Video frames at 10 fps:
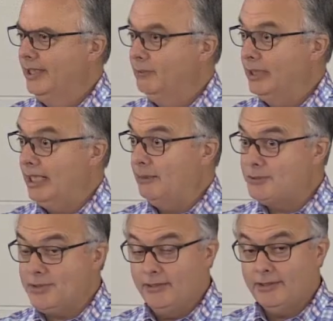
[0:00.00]
We get up
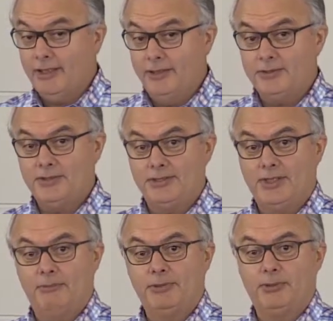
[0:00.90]
so close to
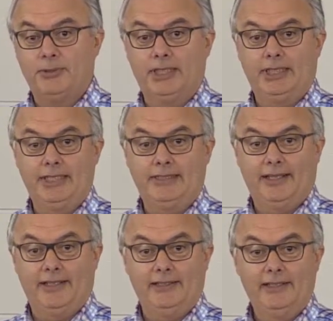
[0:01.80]
some sort of
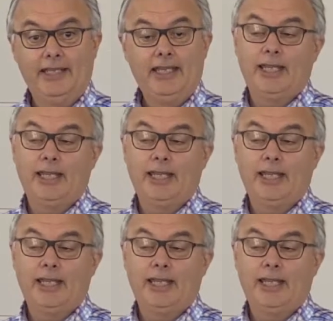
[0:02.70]
detail